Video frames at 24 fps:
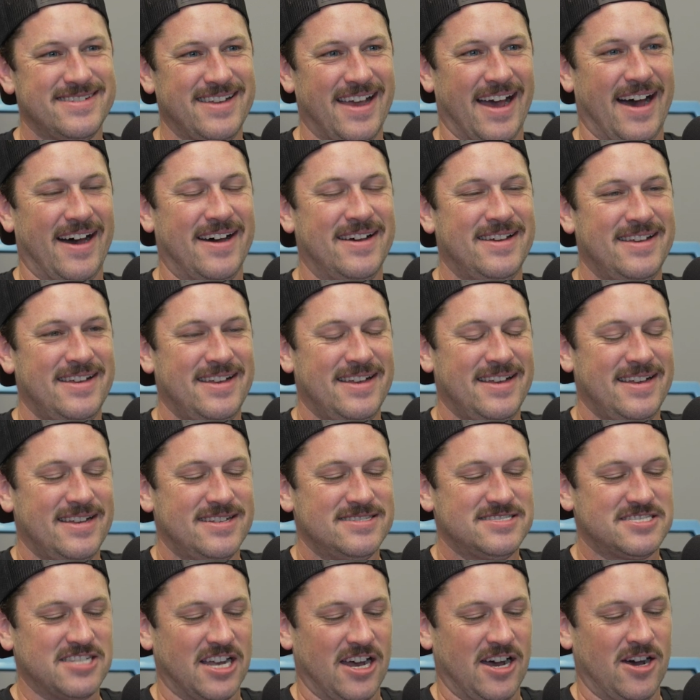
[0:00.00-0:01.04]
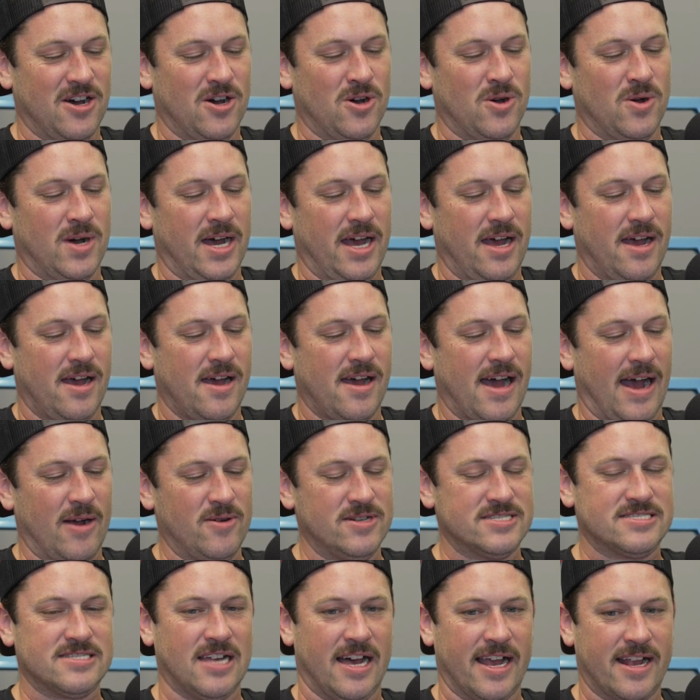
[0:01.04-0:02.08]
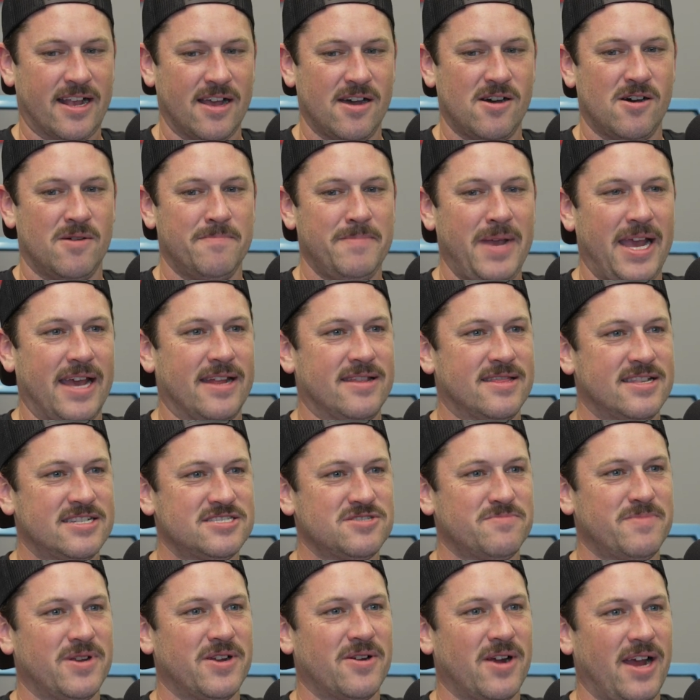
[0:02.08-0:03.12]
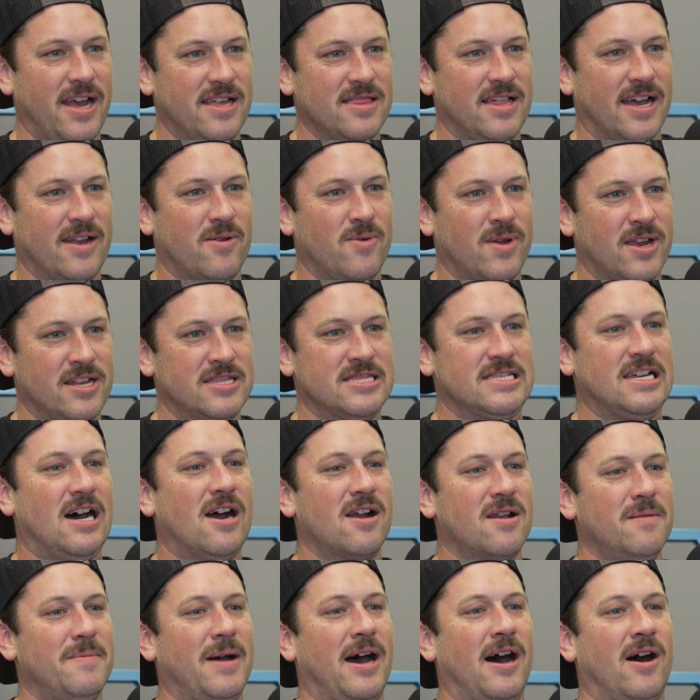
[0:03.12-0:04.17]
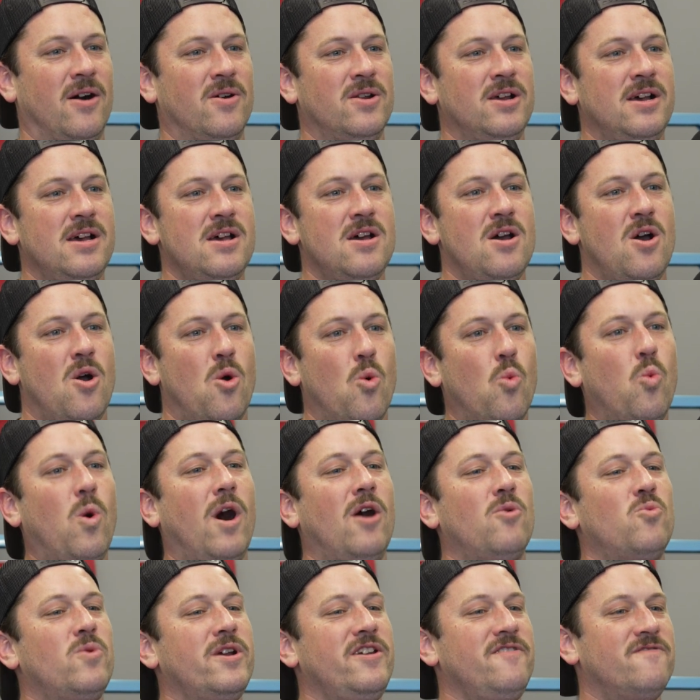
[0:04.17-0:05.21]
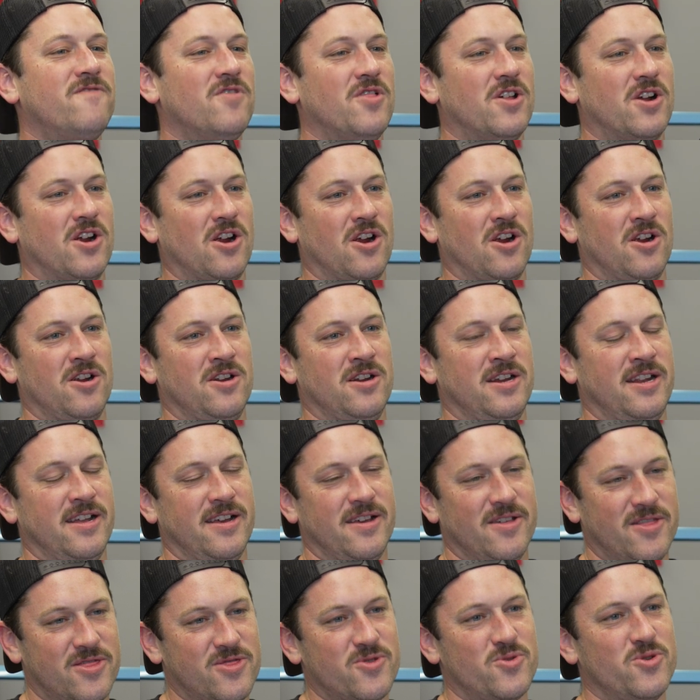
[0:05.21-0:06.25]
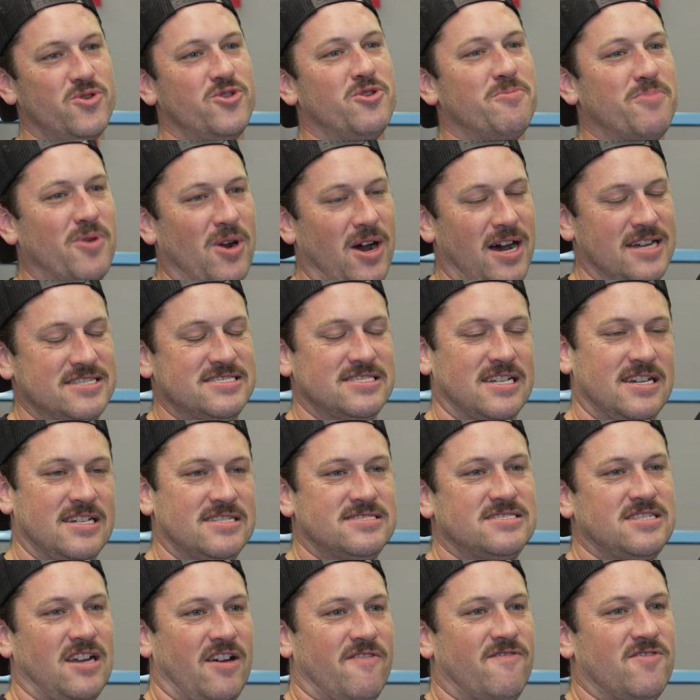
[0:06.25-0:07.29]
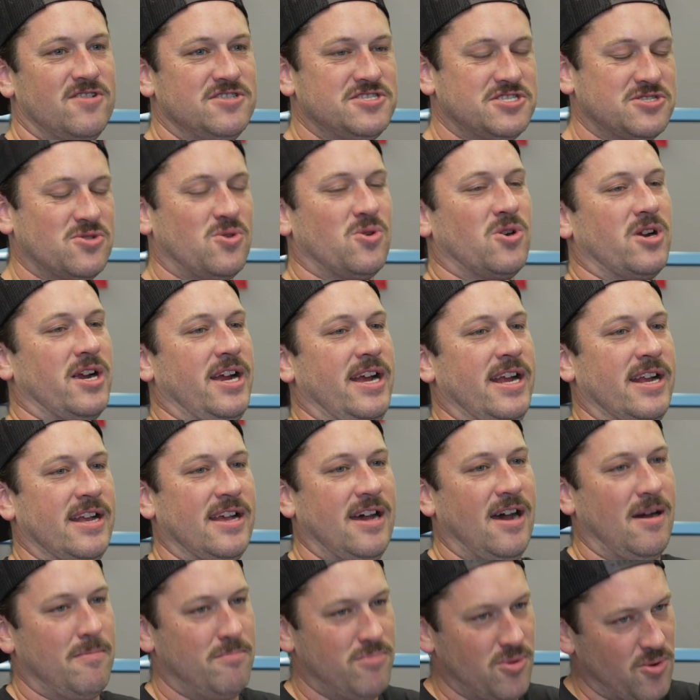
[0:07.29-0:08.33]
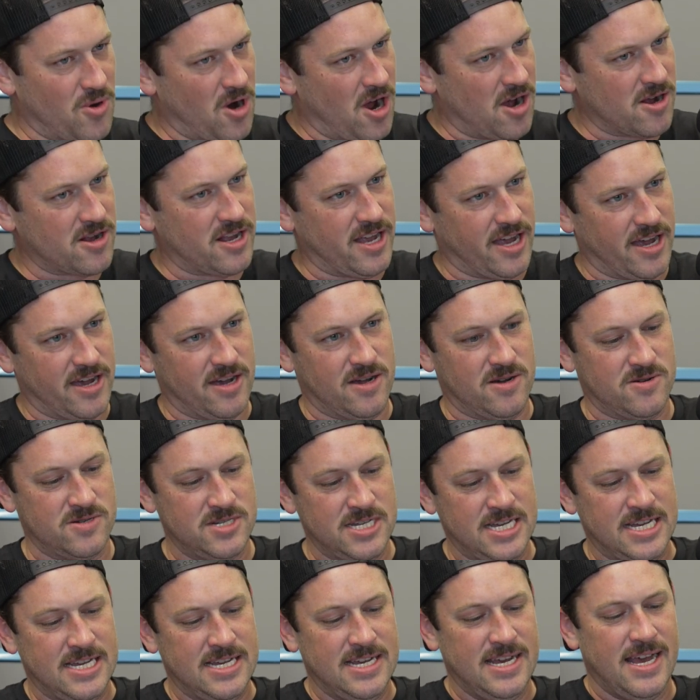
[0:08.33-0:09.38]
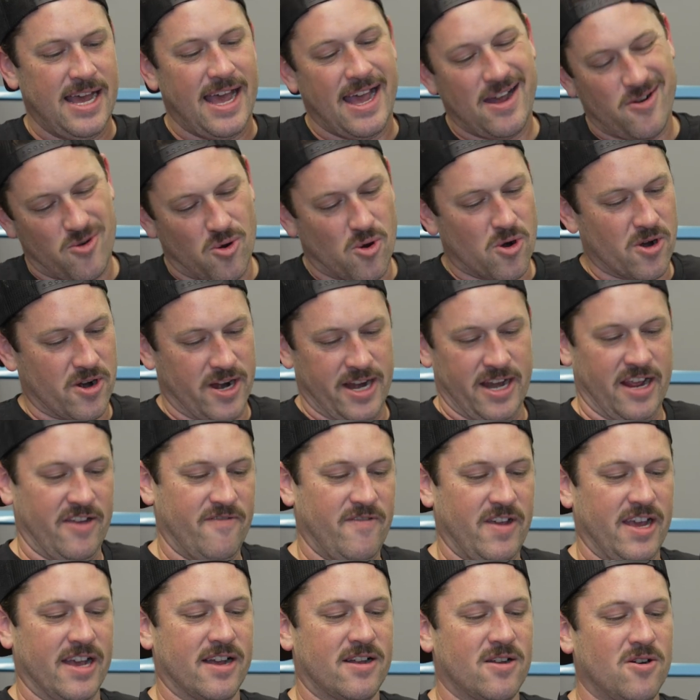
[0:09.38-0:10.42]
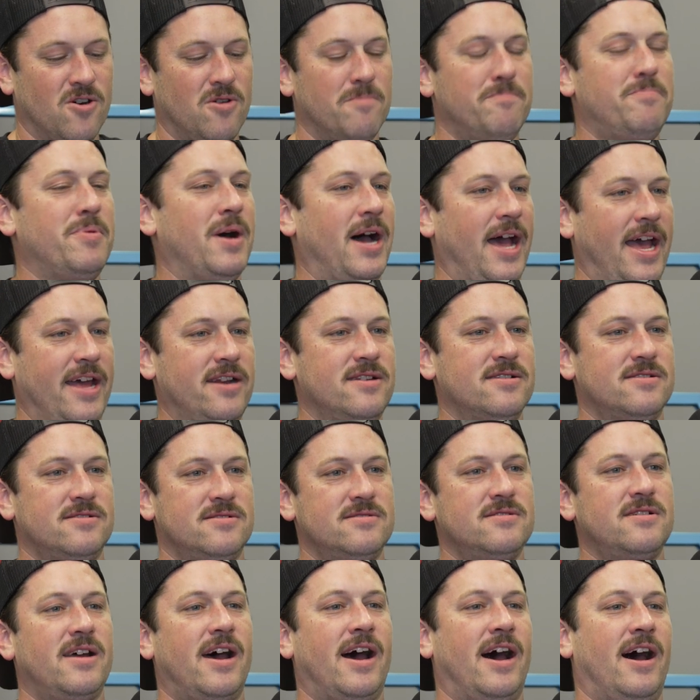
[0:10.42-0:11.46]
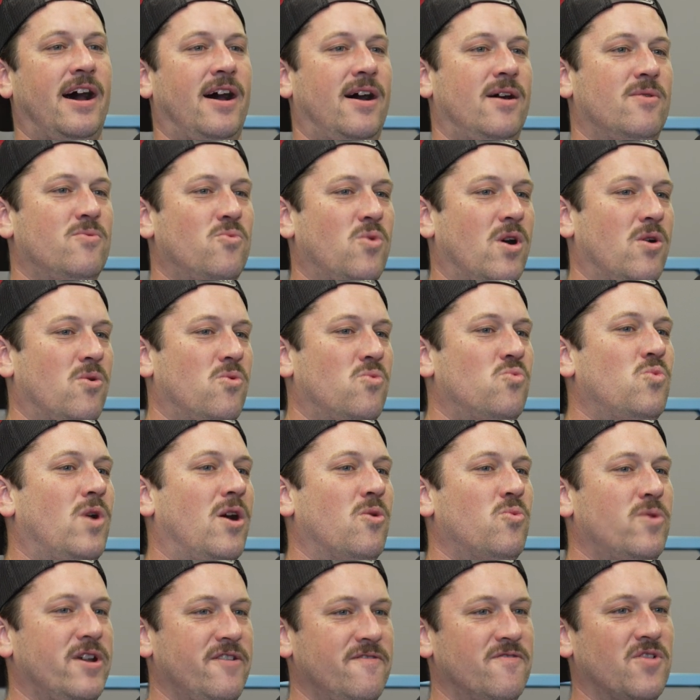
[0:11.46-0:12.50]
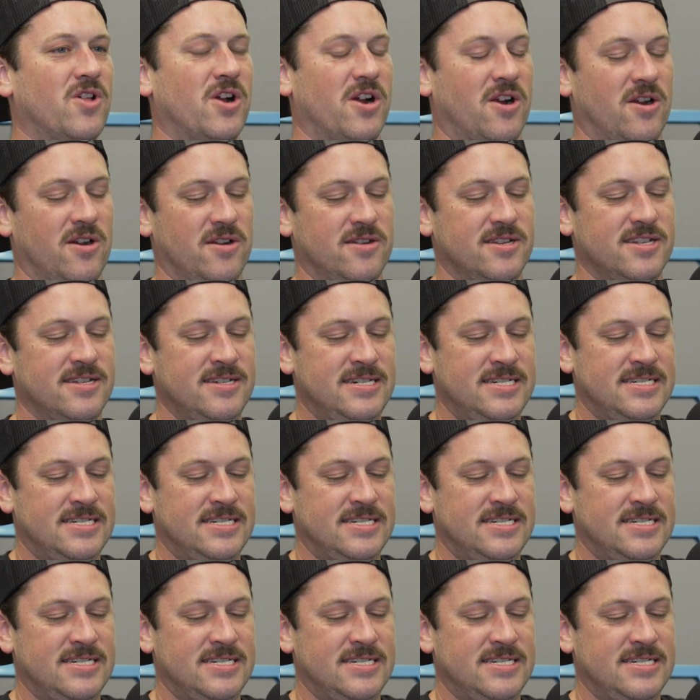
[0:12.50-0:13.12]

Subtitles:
Yeah. So I was like, oh man, this will be great. Like we can talk about what we've learned through the process of restoring a Bronco or any vehicle, but what we've learned.